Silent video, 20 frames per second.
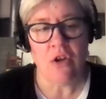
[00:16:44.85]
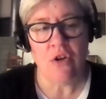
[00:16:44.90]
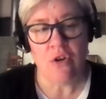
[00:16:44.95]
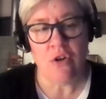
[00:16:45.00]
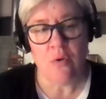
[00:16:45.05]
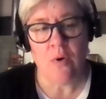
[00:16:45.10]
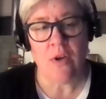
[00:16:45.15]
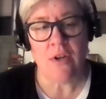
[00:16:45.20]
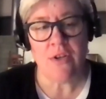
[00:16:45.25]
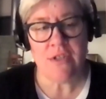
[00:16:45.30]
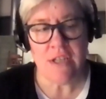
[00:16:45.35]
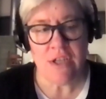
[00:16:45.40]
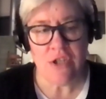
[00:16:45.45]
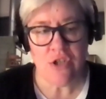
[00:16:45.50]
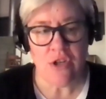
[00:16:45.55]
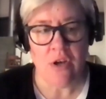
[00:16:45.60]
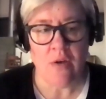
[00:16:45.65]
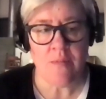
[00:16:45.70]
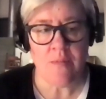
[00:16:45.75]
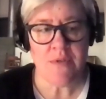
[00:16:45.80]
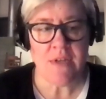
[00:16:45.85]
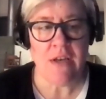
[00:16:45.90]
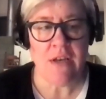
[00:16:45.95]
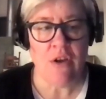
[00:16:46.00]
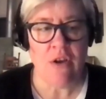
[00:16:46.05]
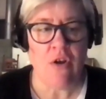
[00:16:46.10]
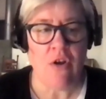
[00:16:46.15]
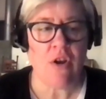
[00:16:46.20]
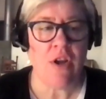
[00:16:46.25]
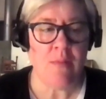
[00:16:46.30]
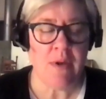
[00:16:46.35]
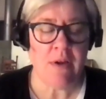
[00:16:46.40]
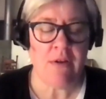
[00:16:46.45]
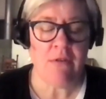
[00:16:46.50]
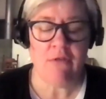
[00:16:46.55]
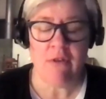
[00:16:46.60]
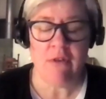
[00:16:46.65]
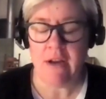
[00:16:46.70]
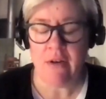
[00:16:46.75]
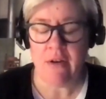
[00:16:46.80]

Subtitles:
good quality jobs and not going to be